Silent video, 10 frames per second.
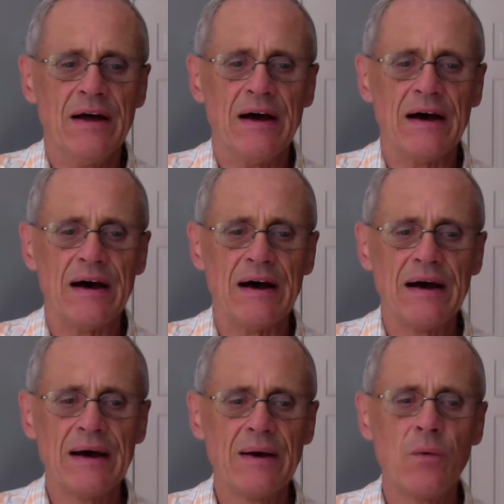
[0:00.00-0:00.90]

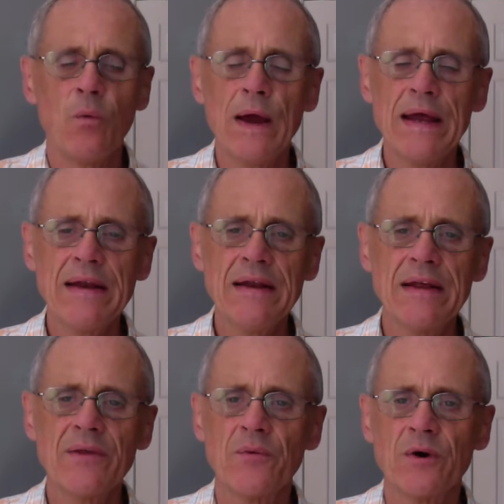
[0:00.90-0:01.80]
When
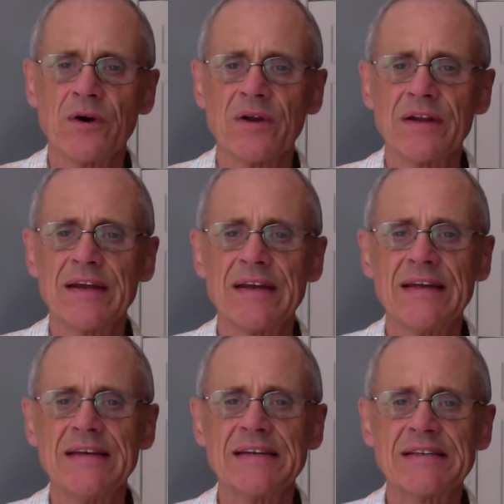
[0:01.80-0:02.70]
in the world
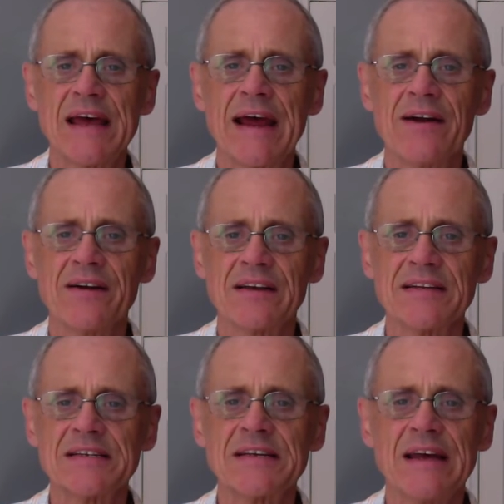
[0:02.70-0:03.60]
is
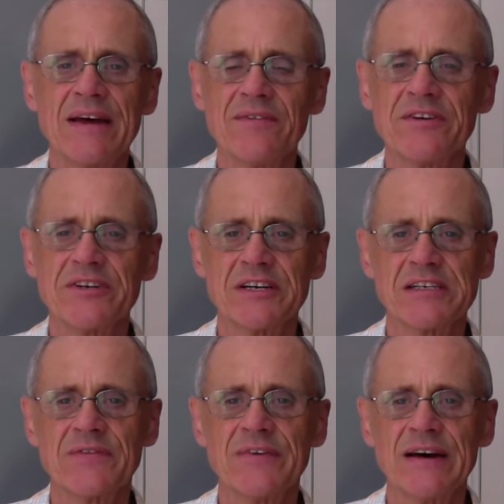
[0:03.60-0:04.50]
arrogance ever
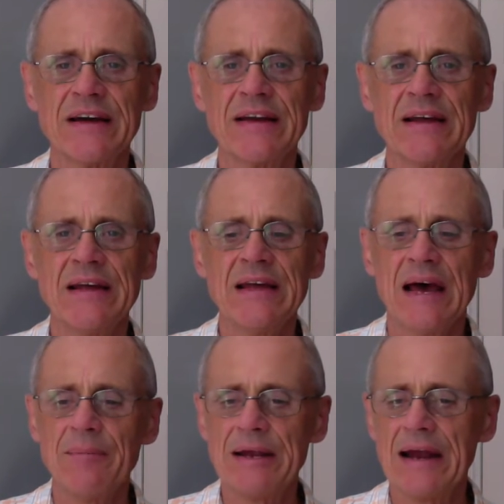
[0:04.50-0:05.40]
justified?
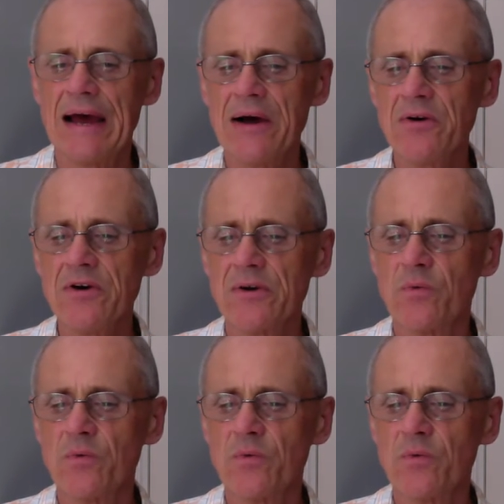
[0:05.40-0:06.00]
I mean, how could